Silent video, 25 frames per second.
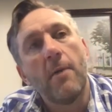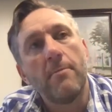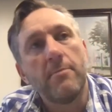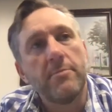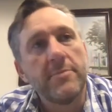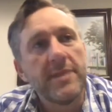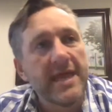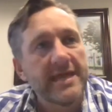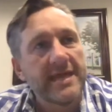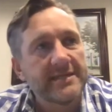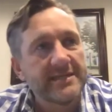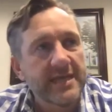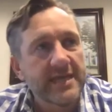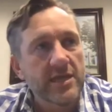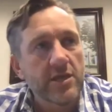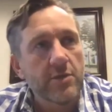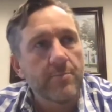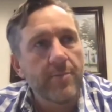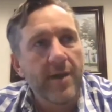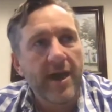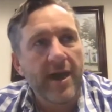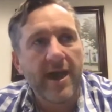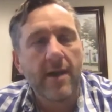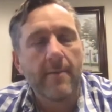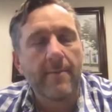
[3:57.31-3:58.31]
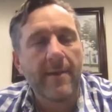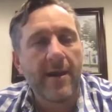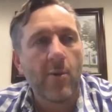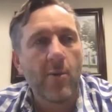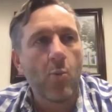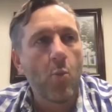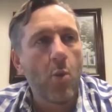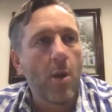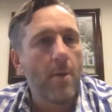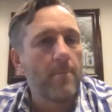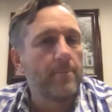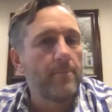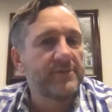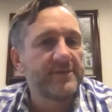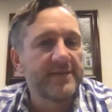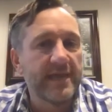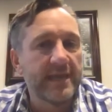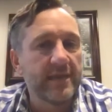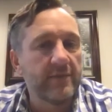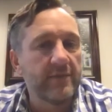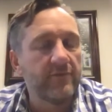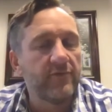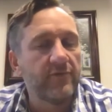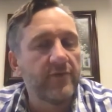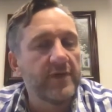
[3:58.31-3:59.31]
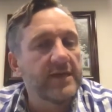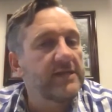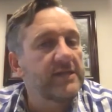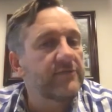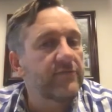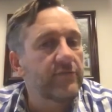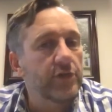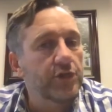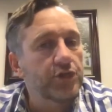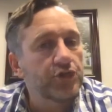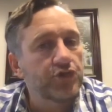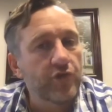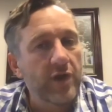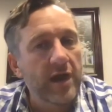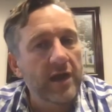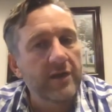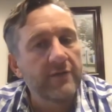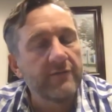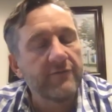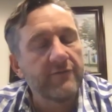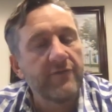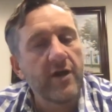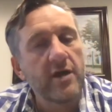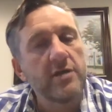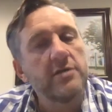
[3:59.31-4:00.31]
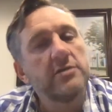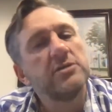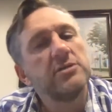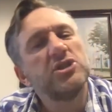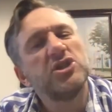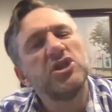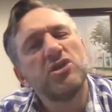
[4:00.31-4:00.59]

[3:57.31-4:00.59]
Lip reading: Let's say you pay about 1% in fees for a tracker fund, so